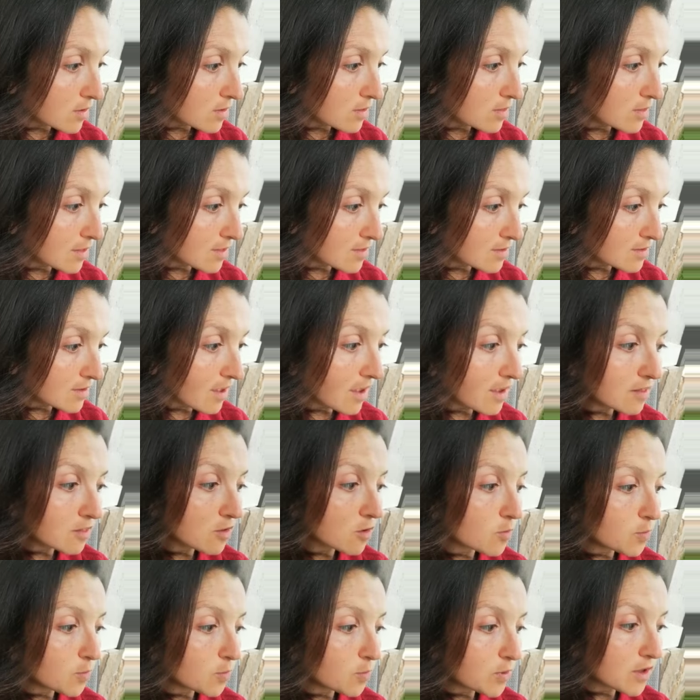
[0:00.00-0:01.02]
the
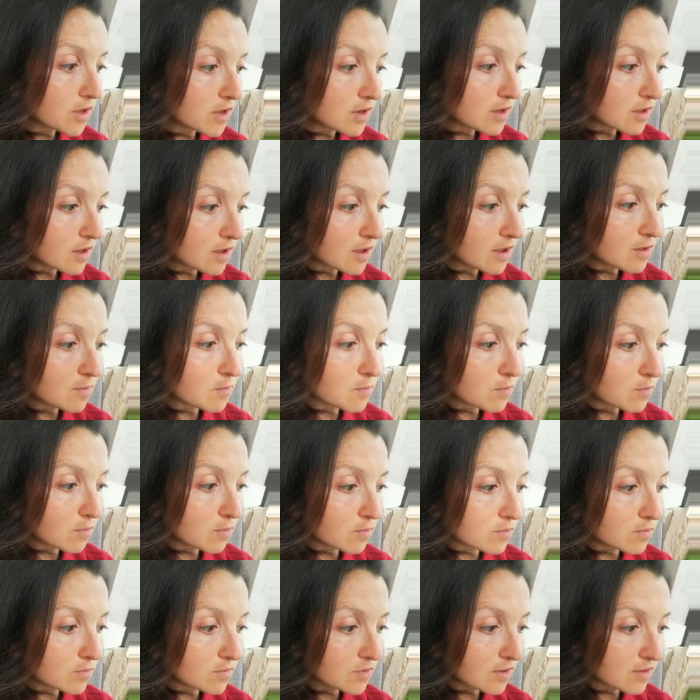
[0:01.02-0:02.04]
encyclopedia
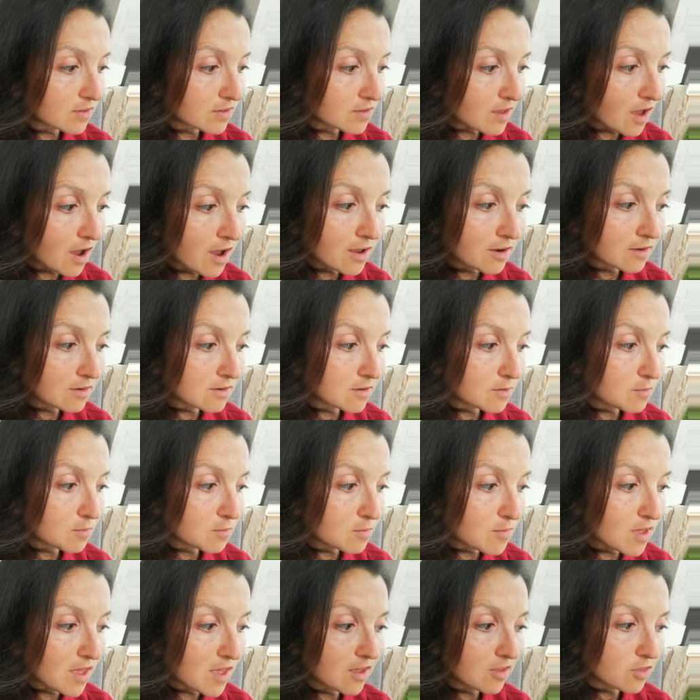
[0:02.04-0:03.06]
does not
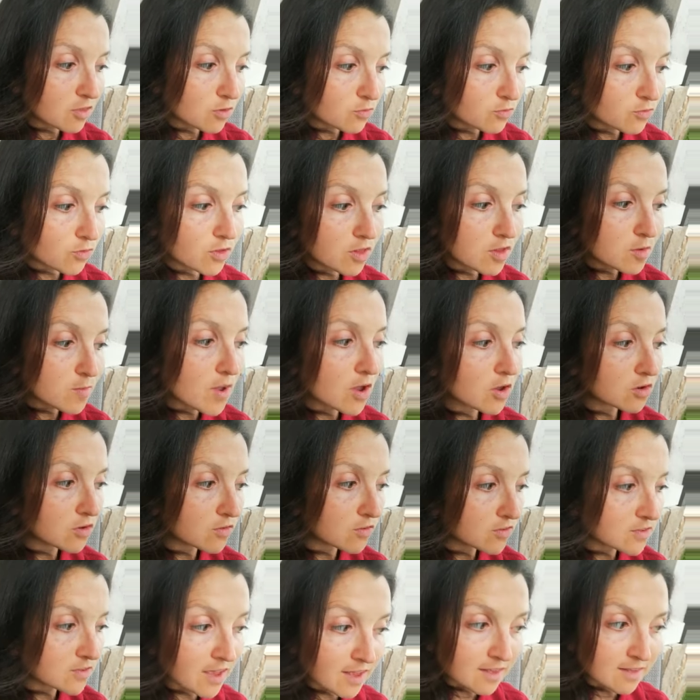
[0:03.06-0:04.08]
make the full amount of
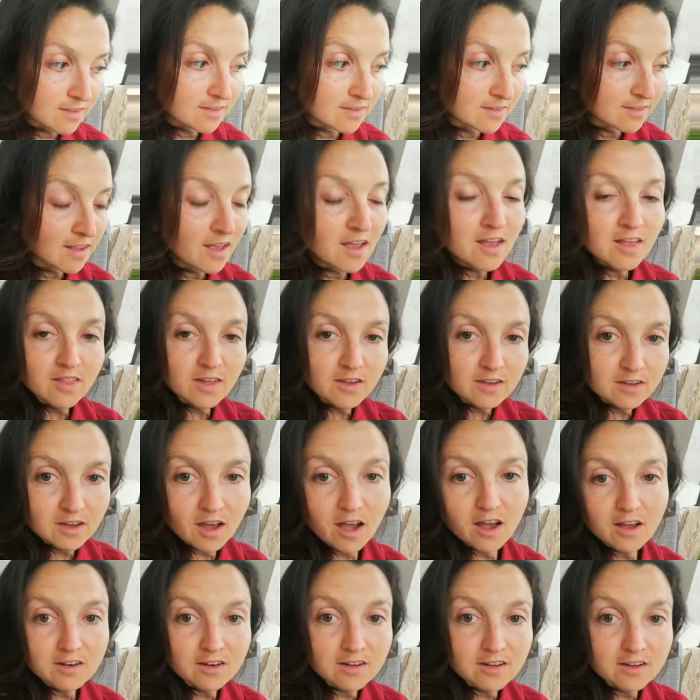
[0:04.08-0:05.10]
sense that
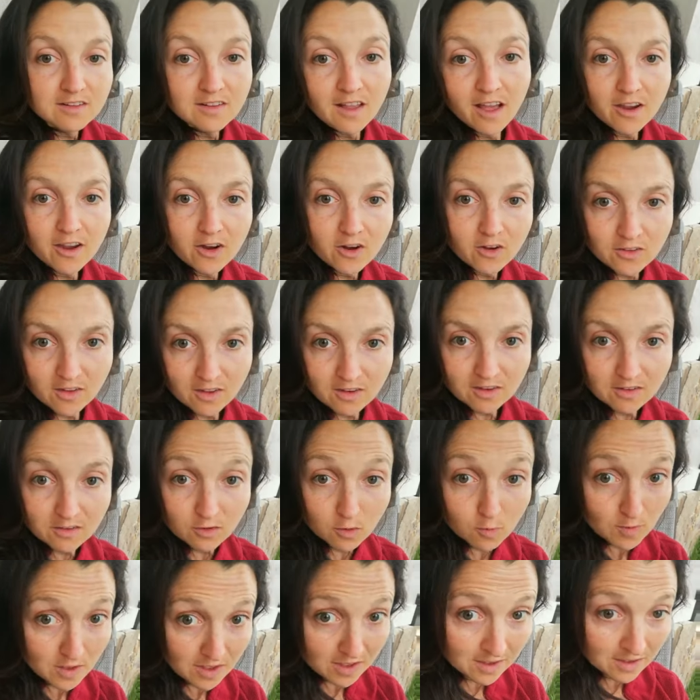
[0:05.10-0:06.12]
God desires it to
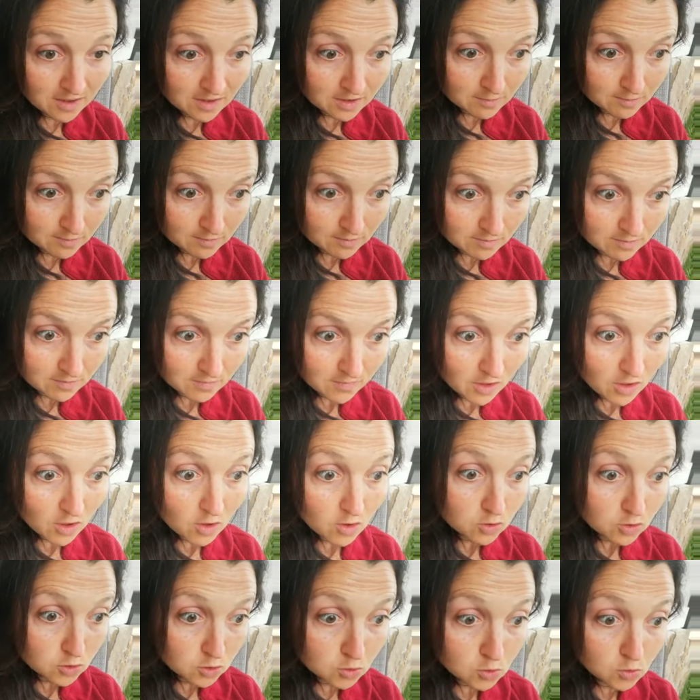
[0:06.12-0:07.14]
make
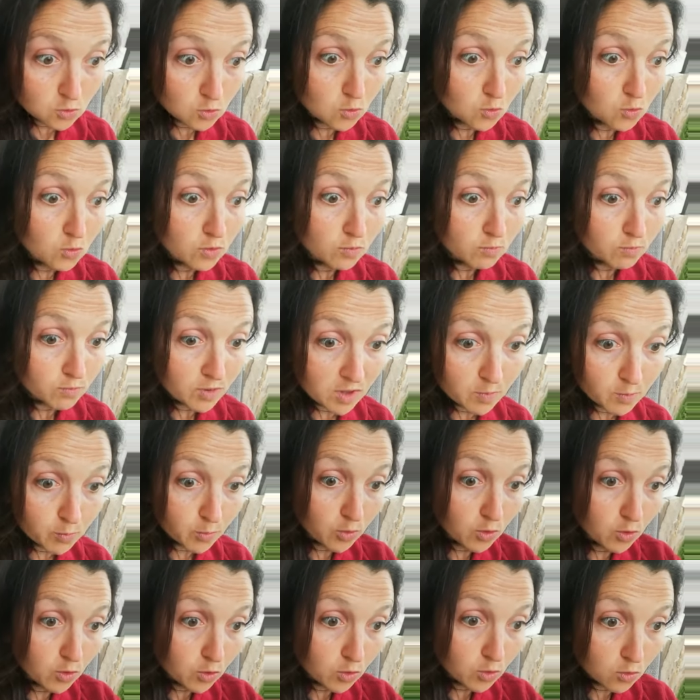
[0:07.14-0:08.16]
to
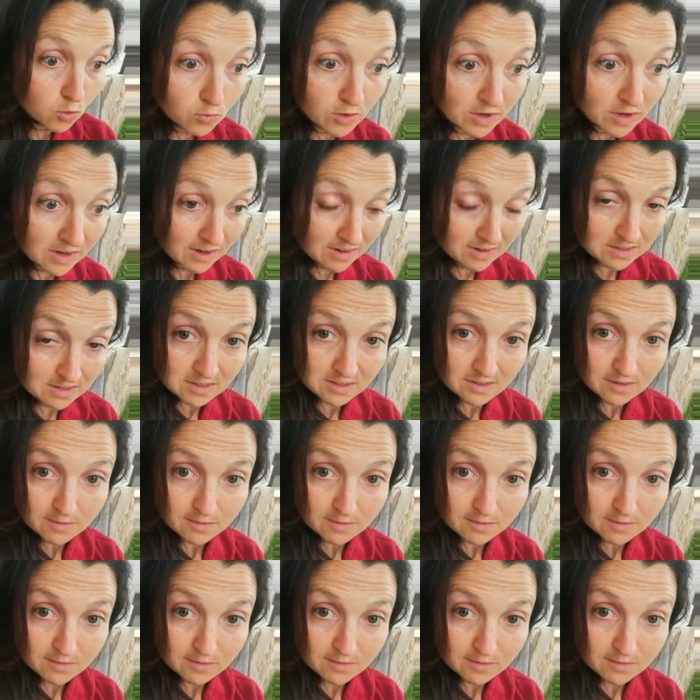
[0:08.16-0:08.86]
people who read it.